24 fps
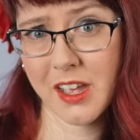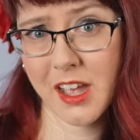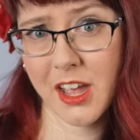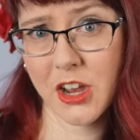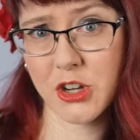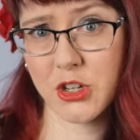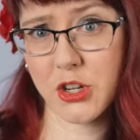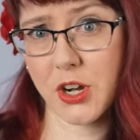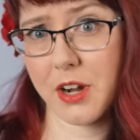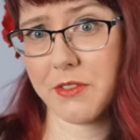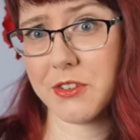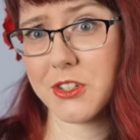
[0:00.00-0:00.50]

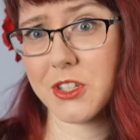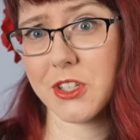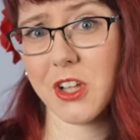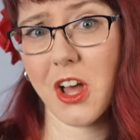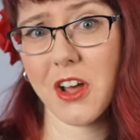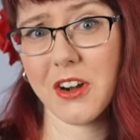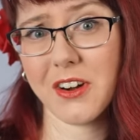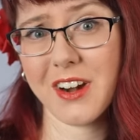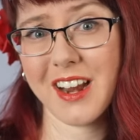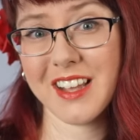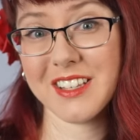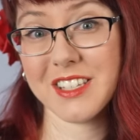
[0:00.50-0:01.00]
Sheriff
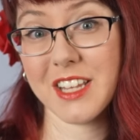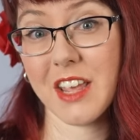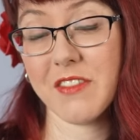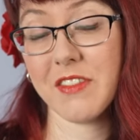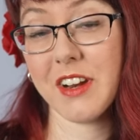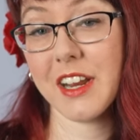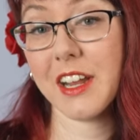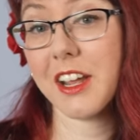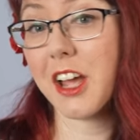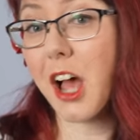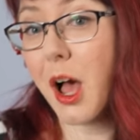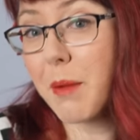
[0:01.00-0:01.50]
Slaughter has given
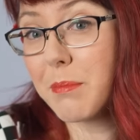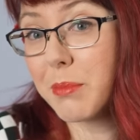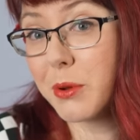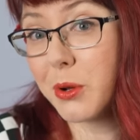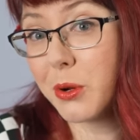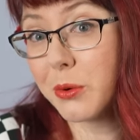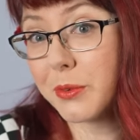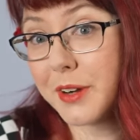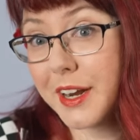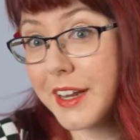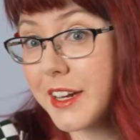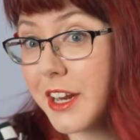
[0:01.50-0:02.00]
a
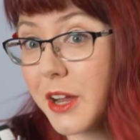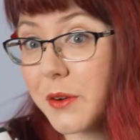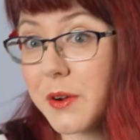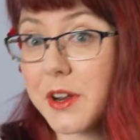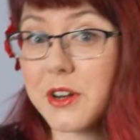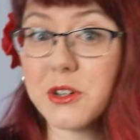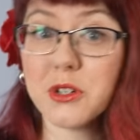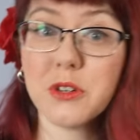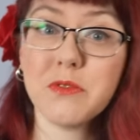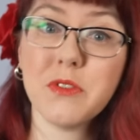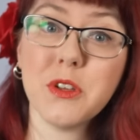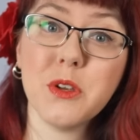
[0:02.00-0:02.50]
couple radio
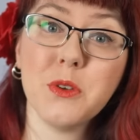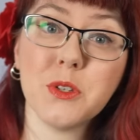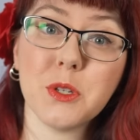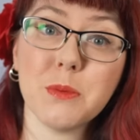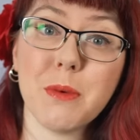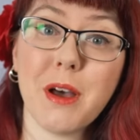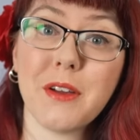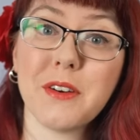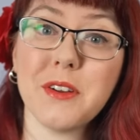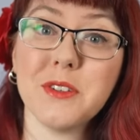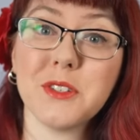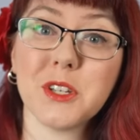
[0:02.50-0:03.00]
interviews
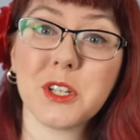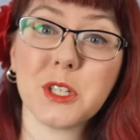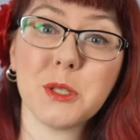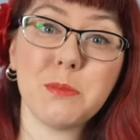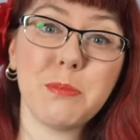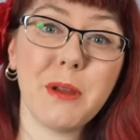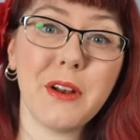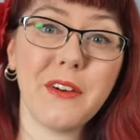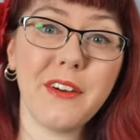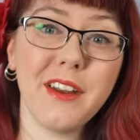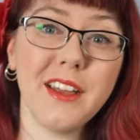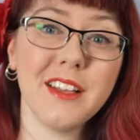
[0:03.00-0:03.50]
about his
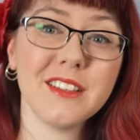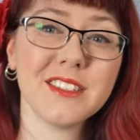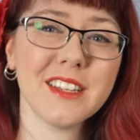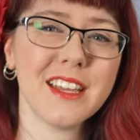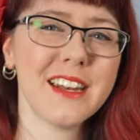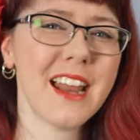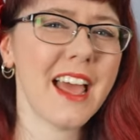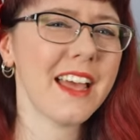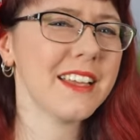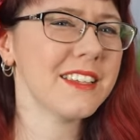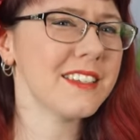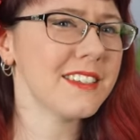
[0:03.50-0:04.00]
experience
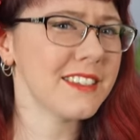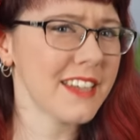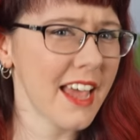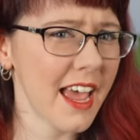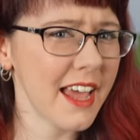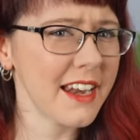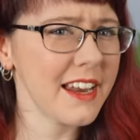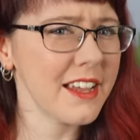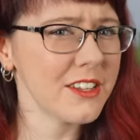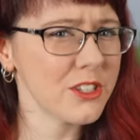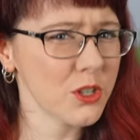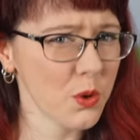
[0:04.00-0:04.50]
and has
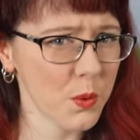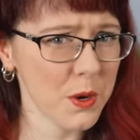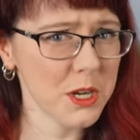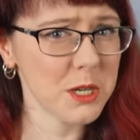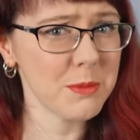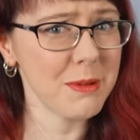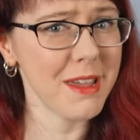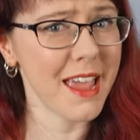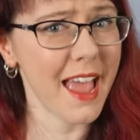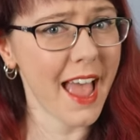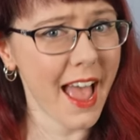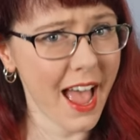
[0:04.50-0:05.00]
said he's going to
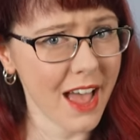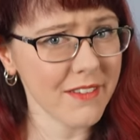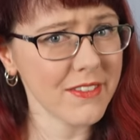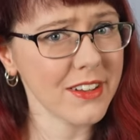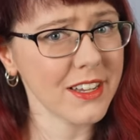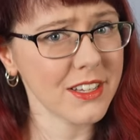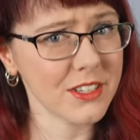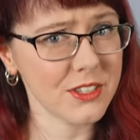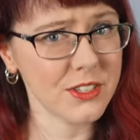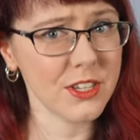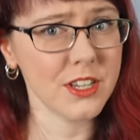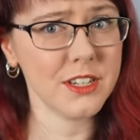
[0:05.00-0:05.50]
be
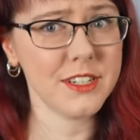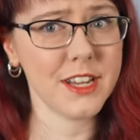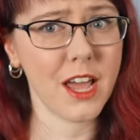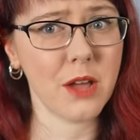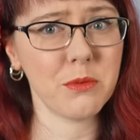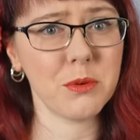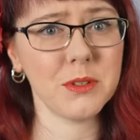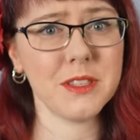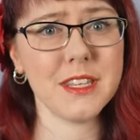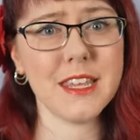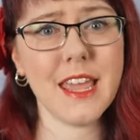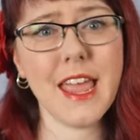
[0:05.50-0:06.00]
having a sit-down
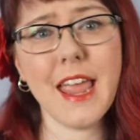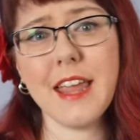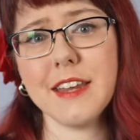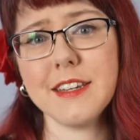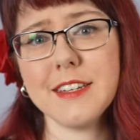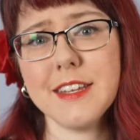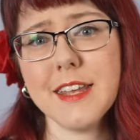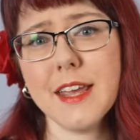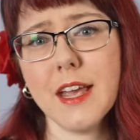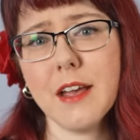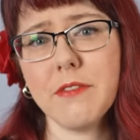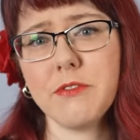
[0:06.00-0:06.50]
with the
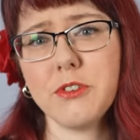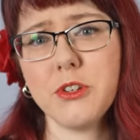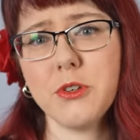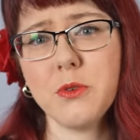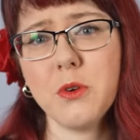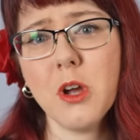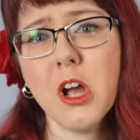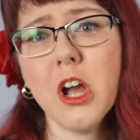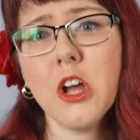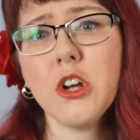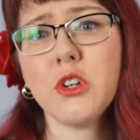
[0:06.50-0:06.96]
ATF to